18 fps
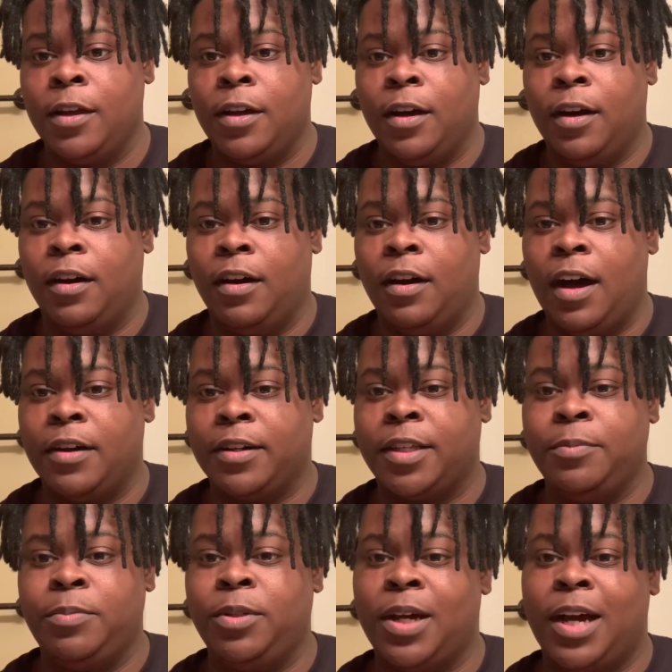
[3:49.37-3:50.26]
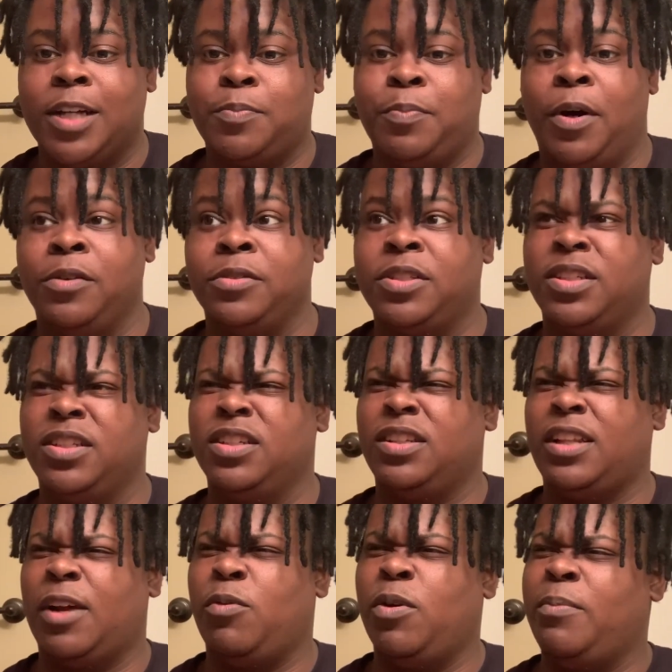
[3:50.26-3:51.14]
Uh, I'll keep you guys posted.
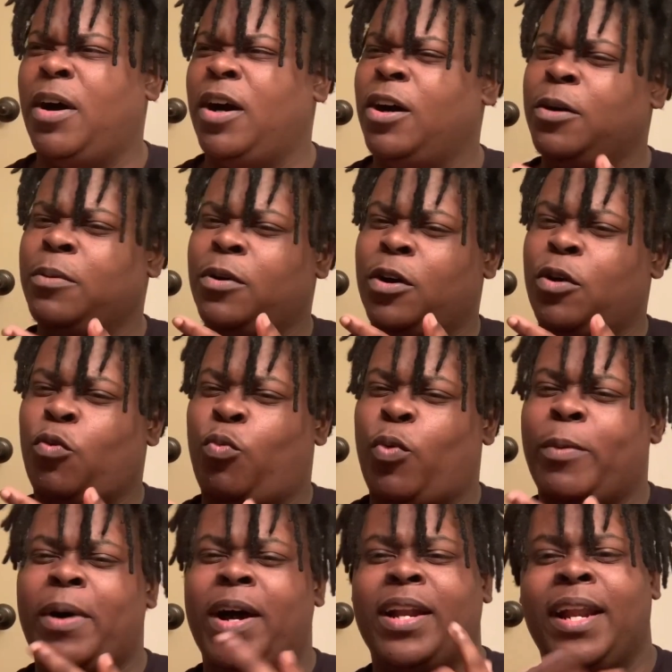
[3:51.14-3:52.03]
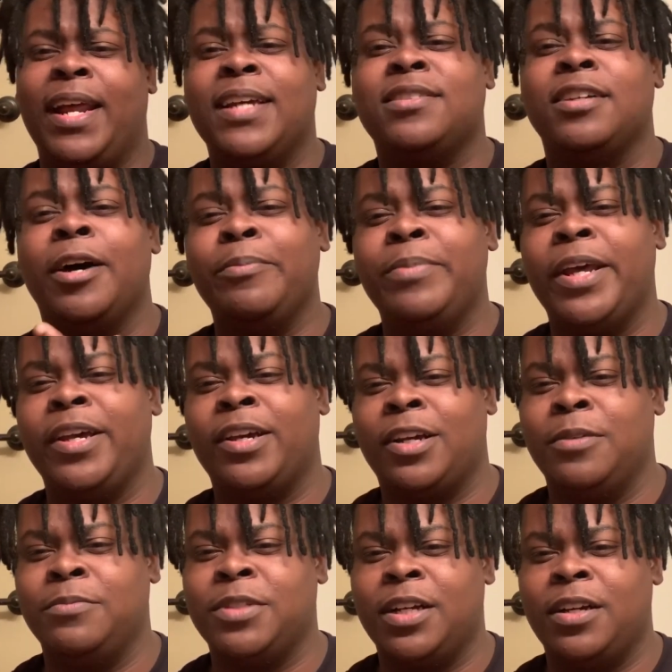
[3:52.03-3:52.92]
Like when my when my next update
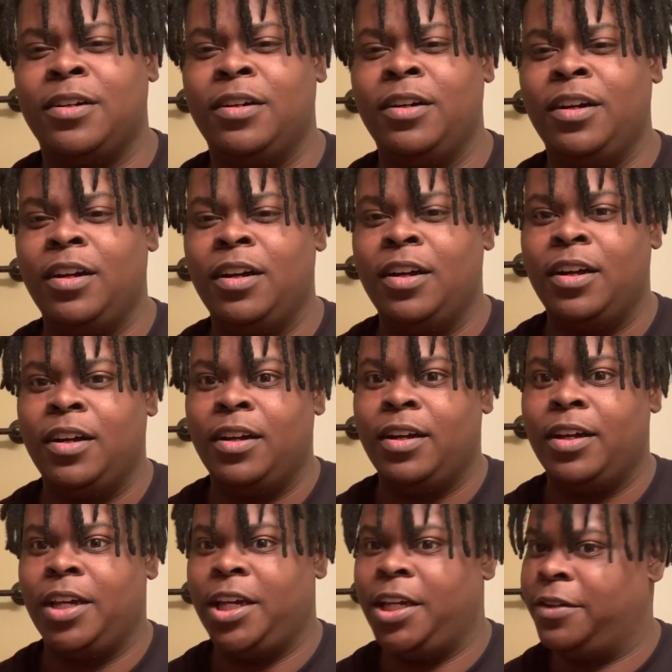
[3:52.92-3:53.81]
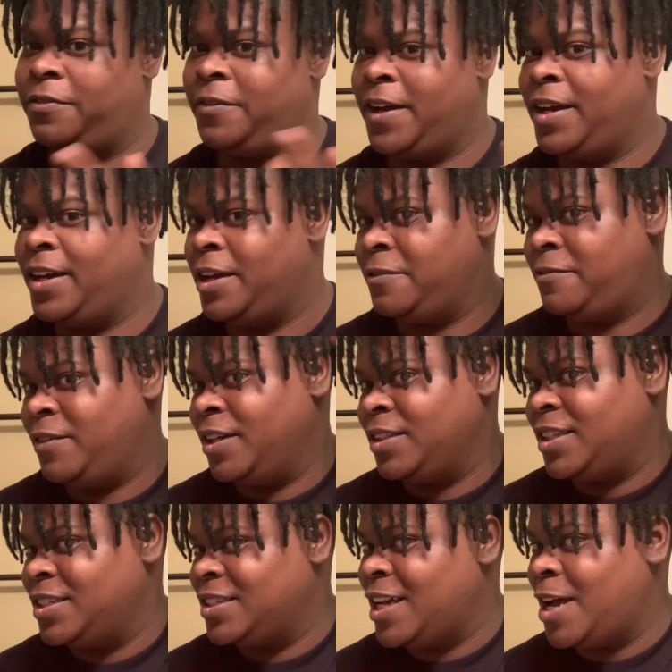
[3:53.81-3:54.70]
comes out. If, it, if
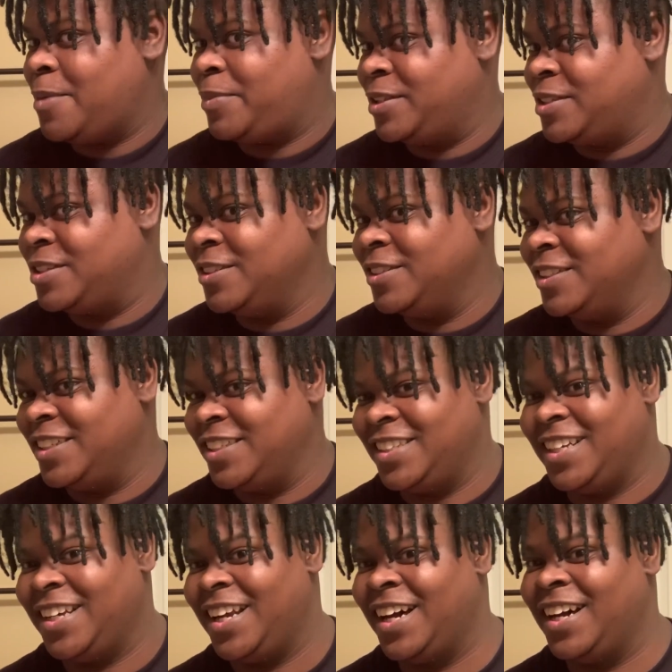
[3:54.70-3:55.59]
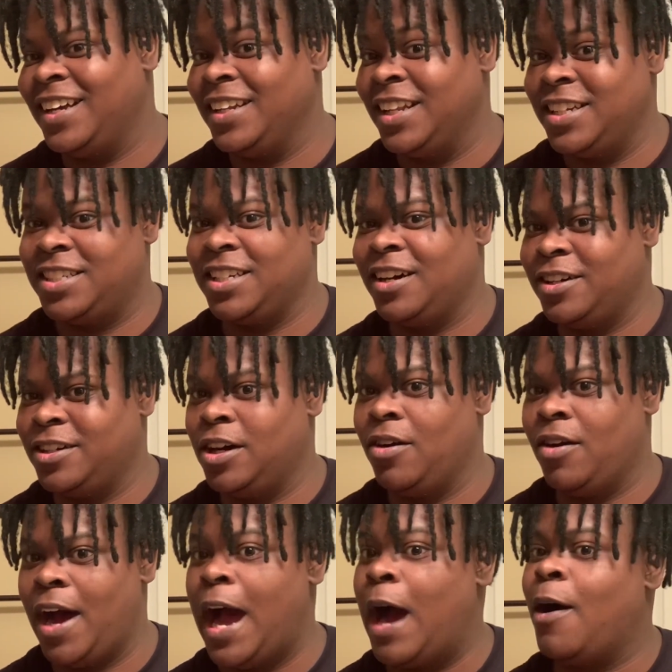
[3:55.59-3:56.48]
nothing's happened to it, then I'll let y'all
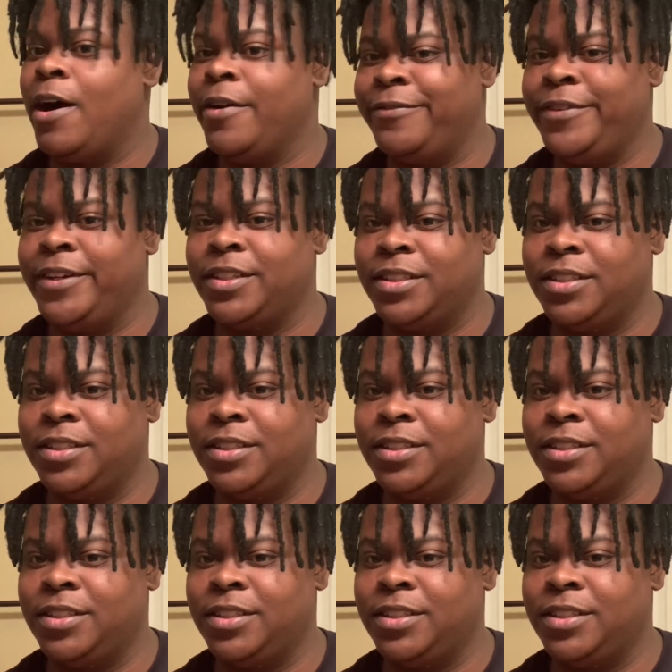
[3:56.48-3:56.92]
know how I fixed